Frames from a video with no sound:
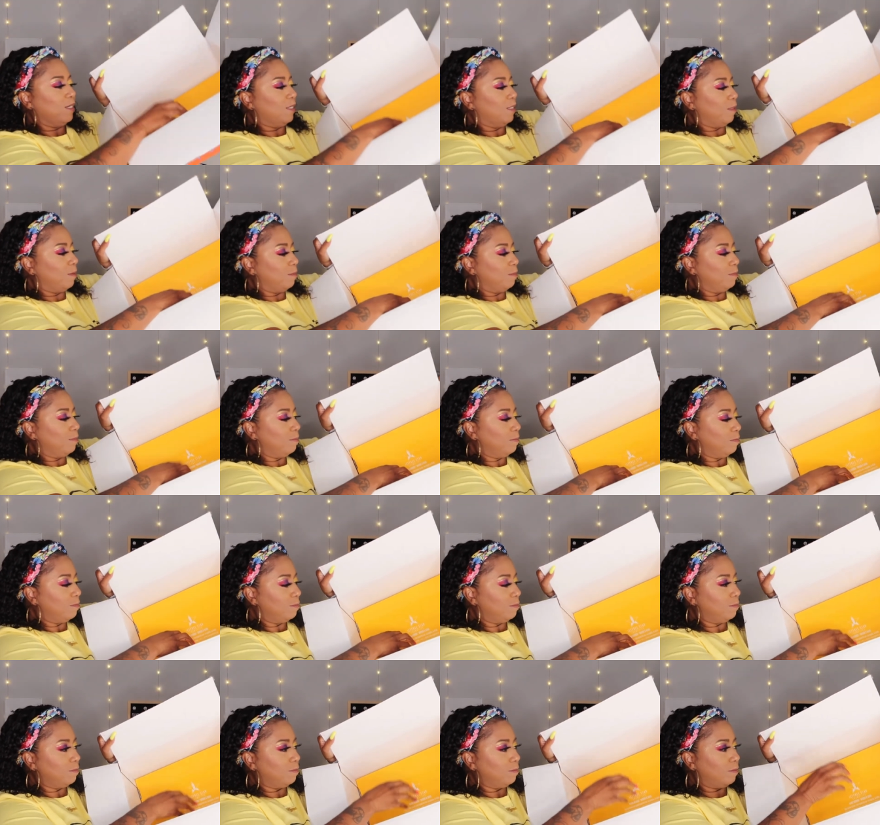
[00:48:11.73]
um,
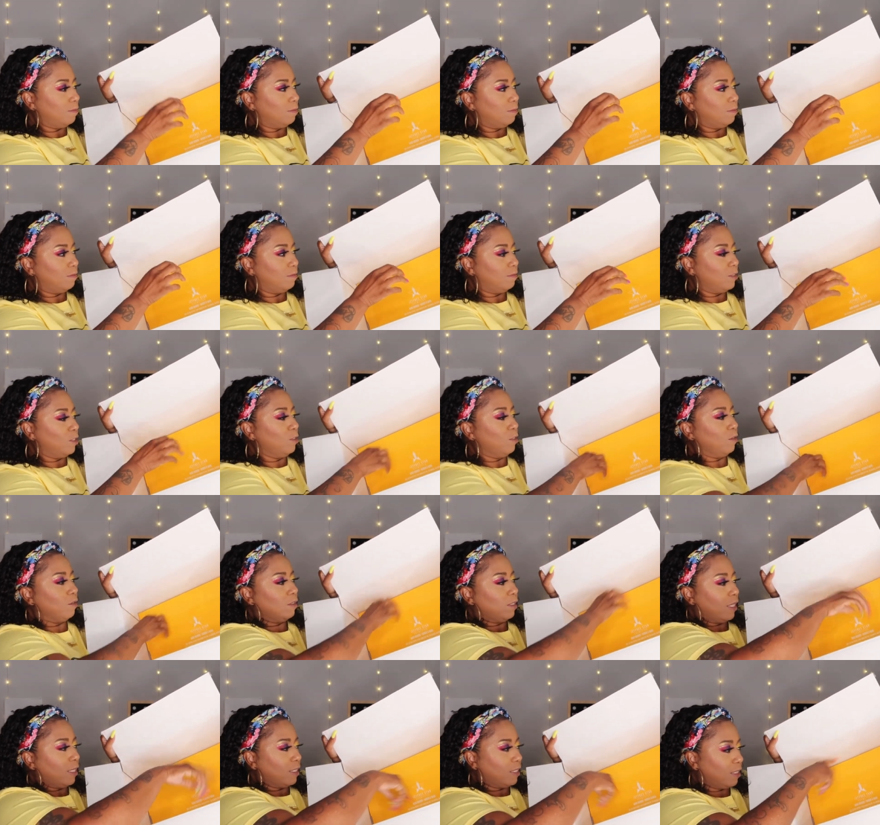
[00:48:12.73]
you
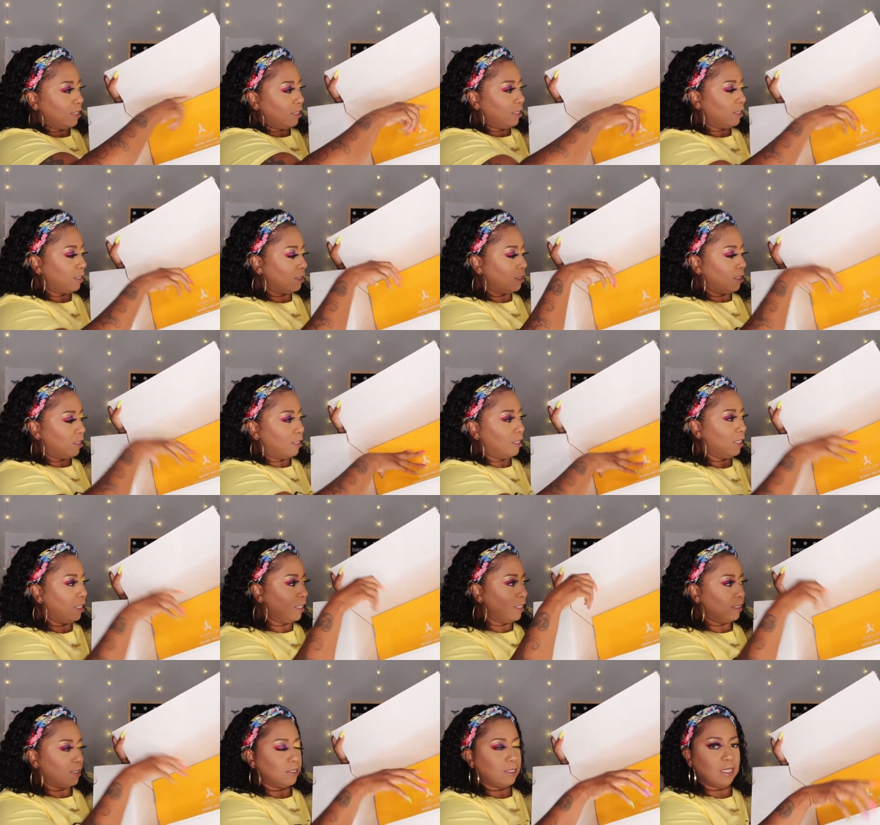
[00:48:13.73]
know, like the, the
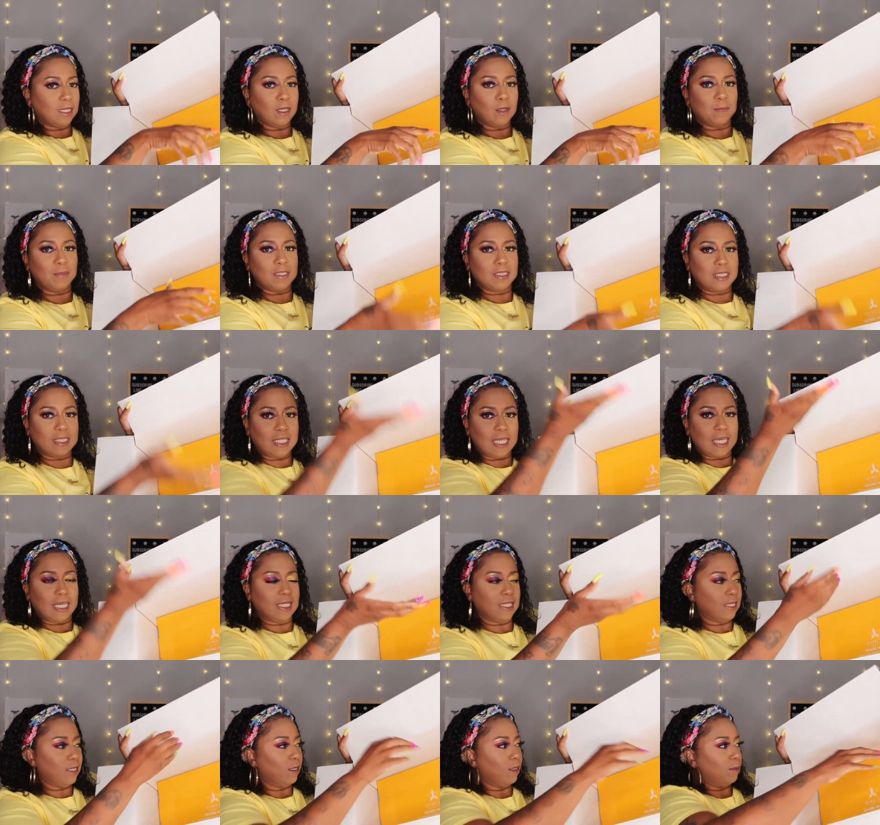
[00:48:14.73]
thing to help it
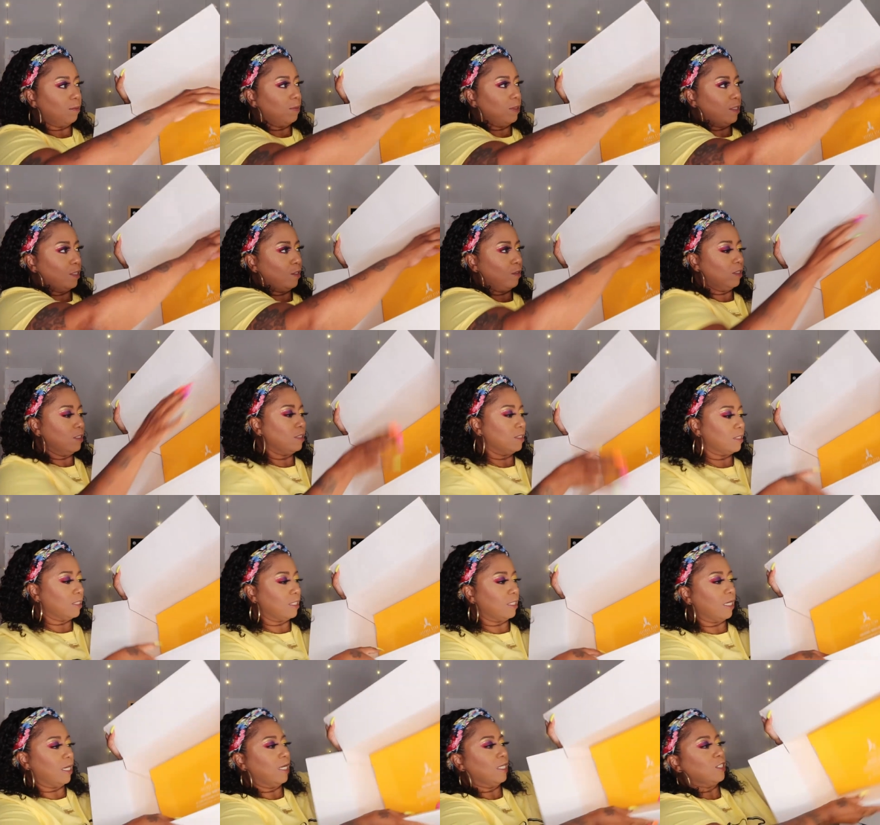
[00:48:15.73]
stand up. But no, this is
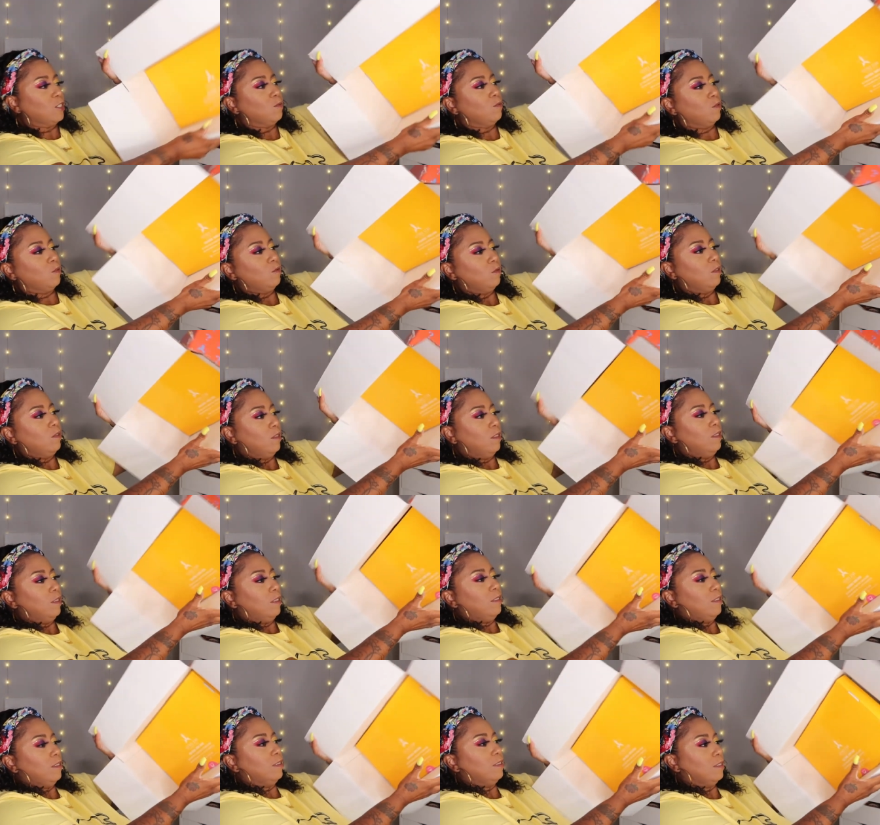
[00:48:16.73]
an actual
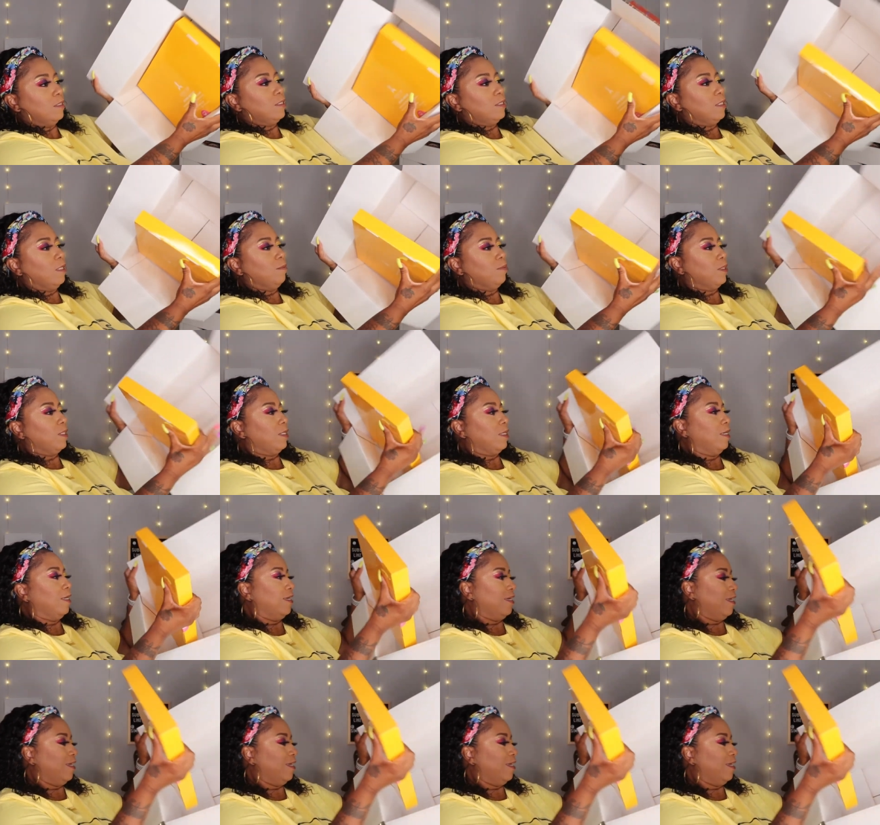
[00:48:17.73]
something.